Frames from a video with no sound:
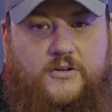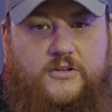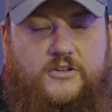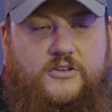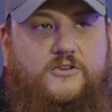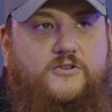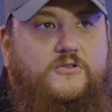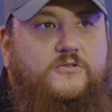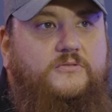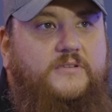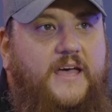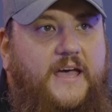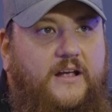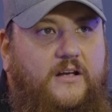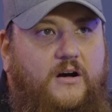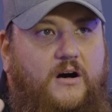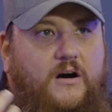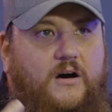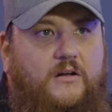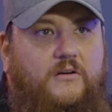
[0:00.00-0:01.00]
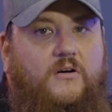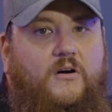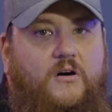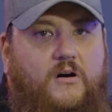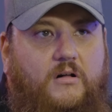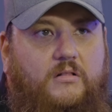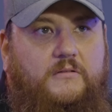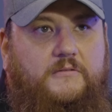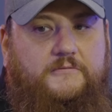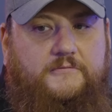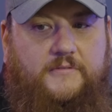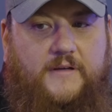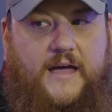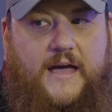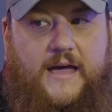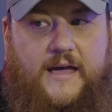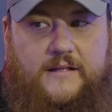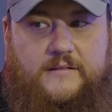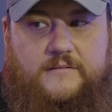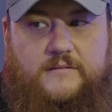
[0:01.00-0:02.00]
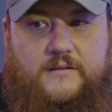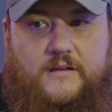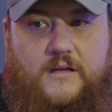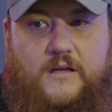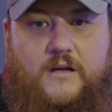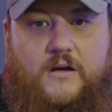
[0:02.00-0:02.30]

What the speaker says: you take on all of that,